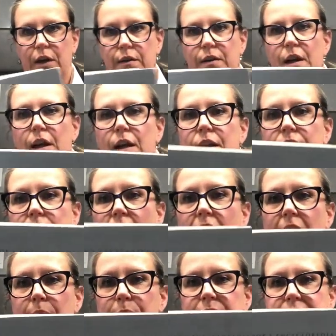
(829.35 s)
and I
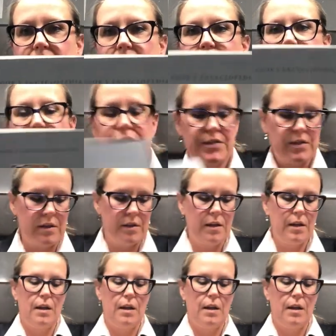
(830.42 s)
happen to have this